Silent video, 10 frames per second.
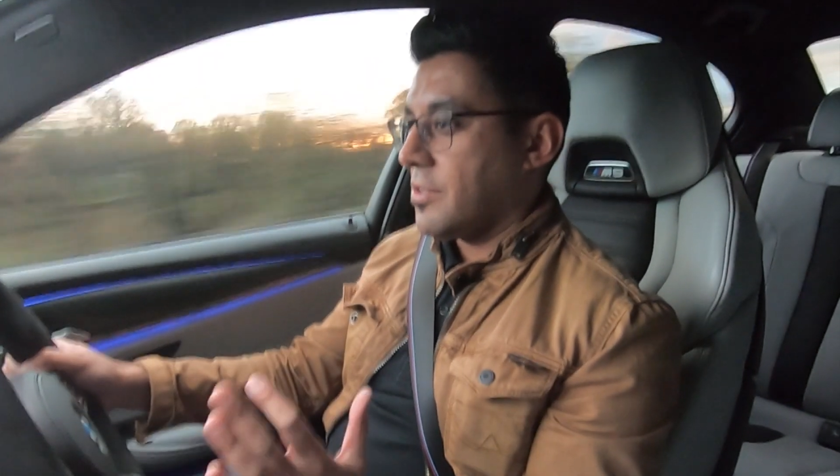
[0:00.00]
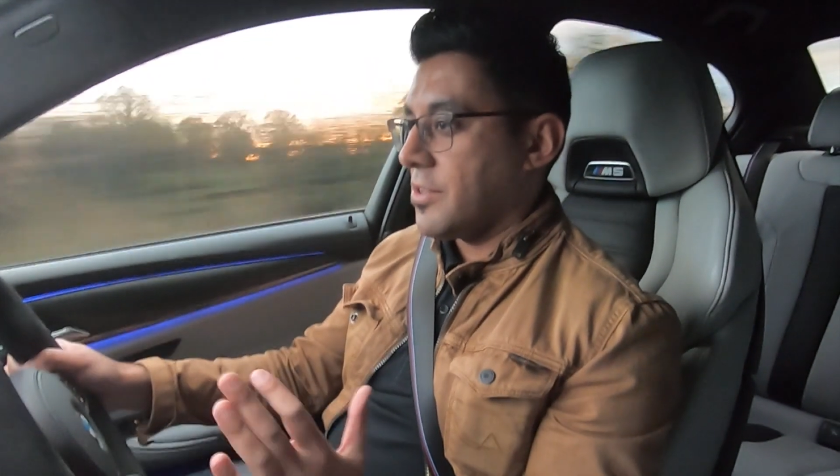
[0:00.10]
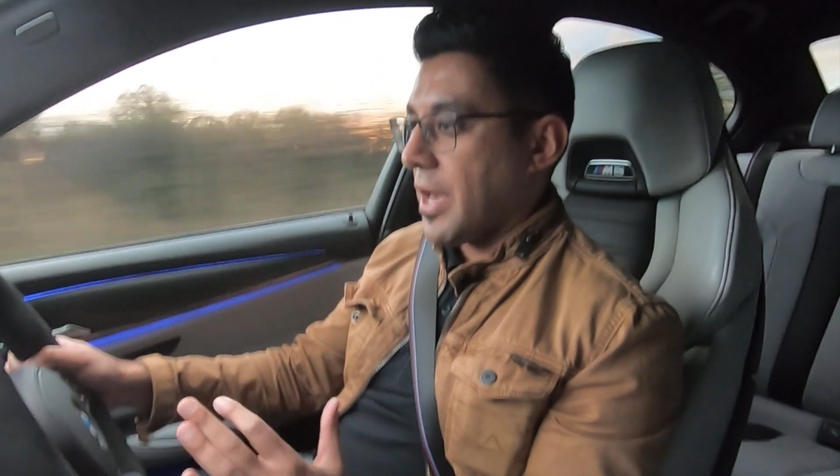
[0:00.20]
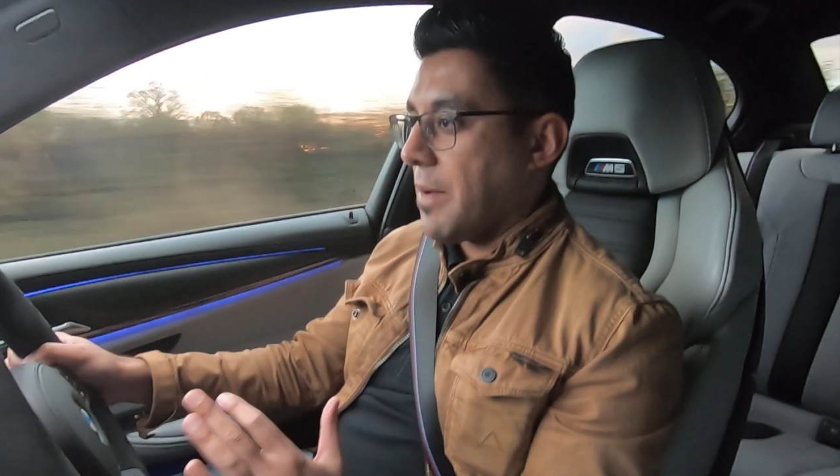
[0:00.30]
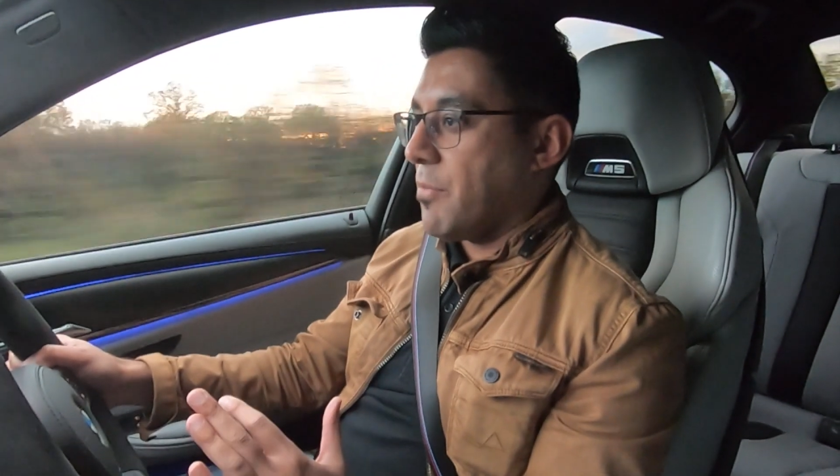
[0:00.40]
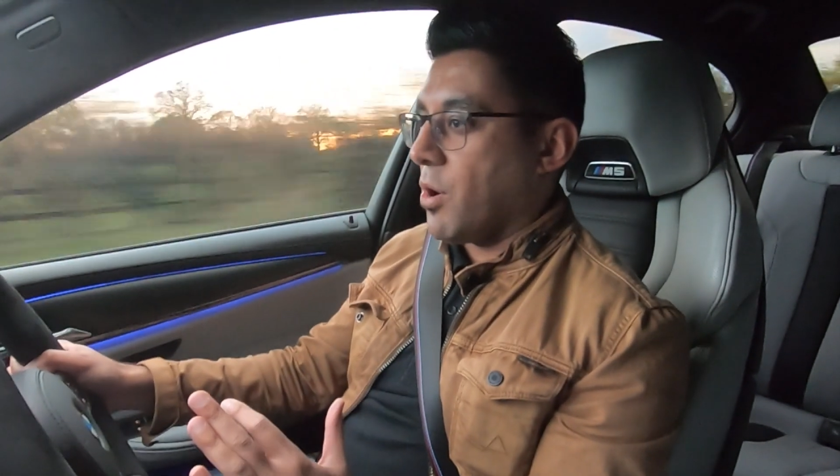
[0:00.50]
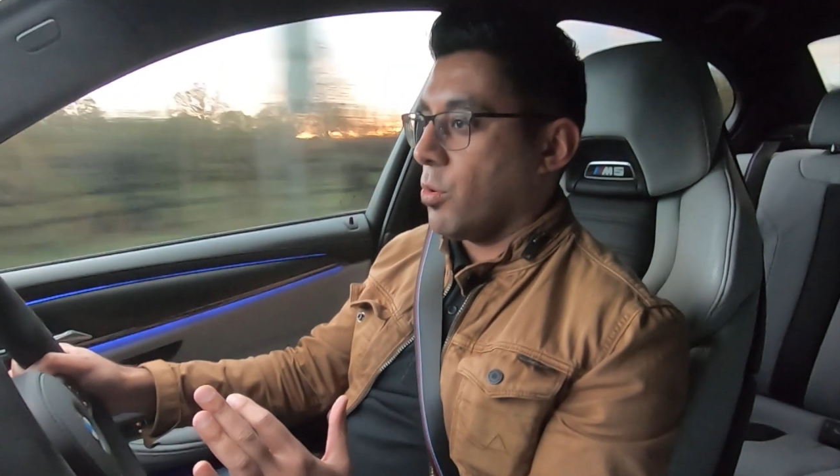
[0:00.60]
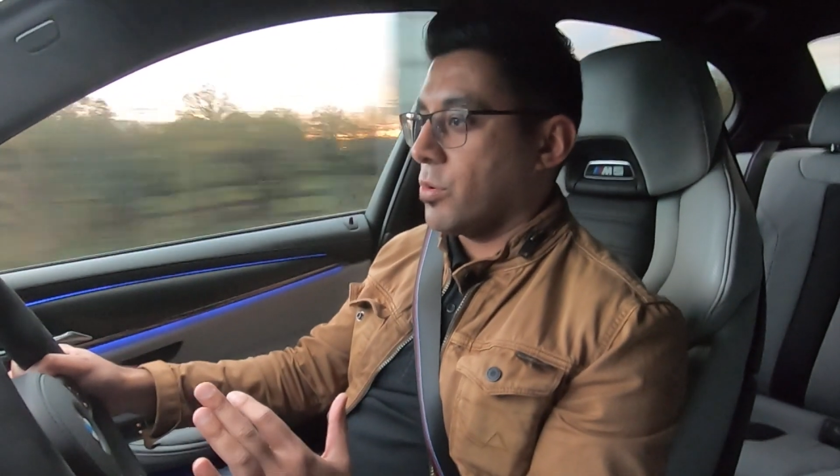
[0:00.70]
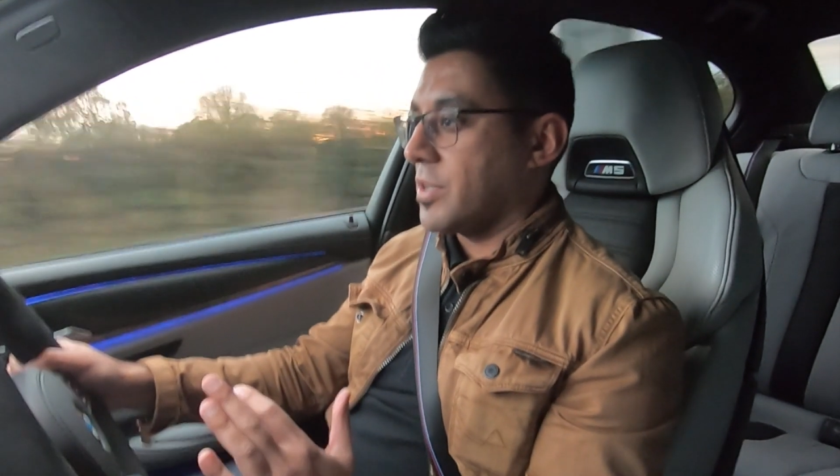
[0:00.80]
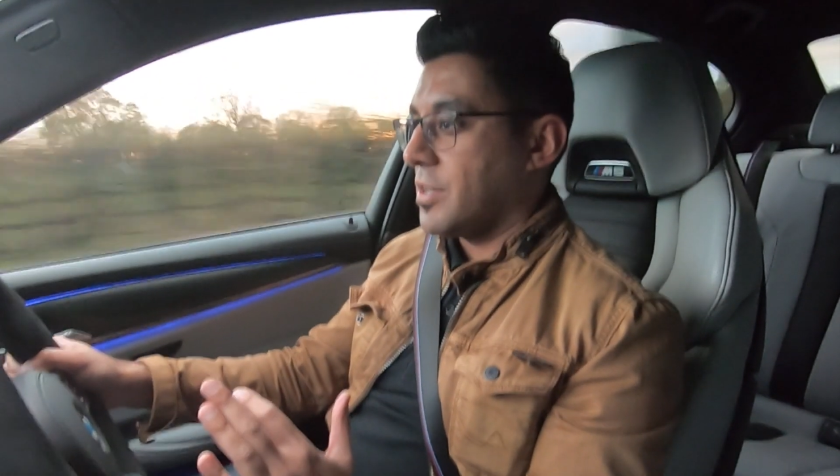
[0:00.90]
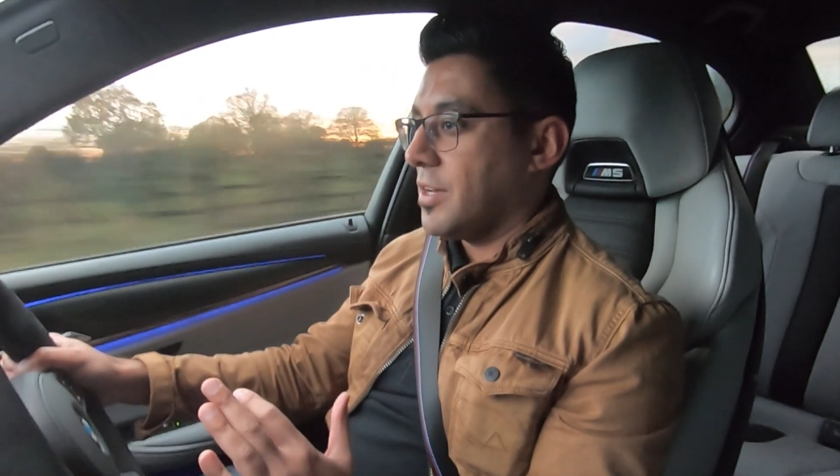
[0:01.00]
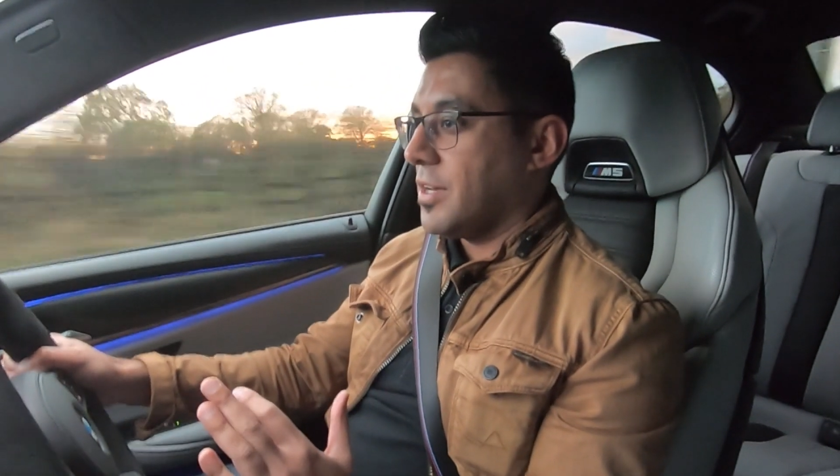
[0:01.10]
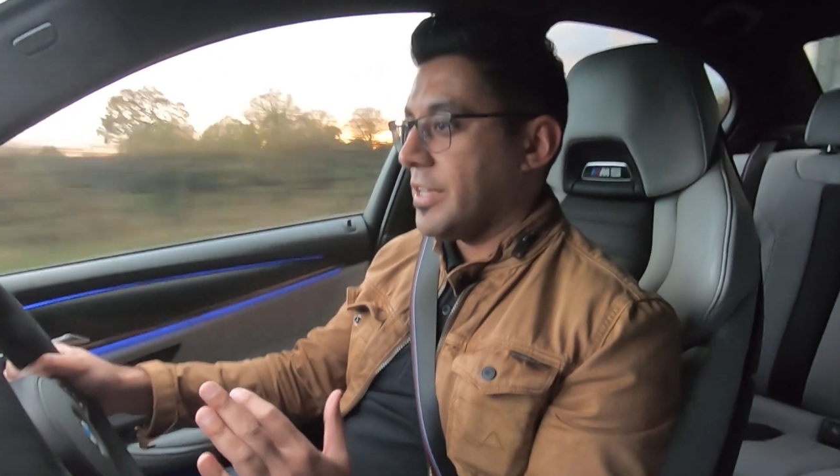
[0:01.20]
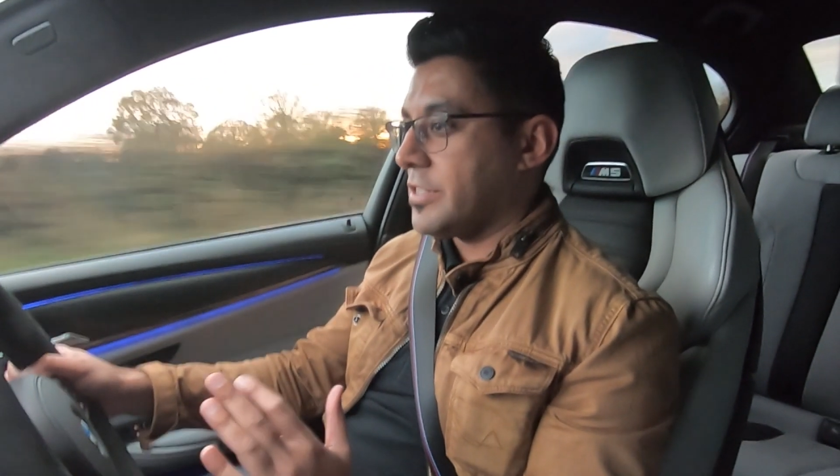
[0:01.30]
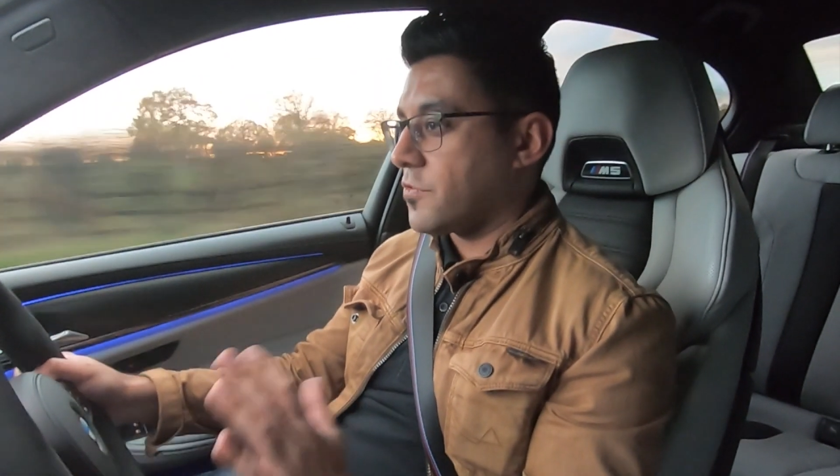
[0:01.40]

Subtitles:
the M mode, it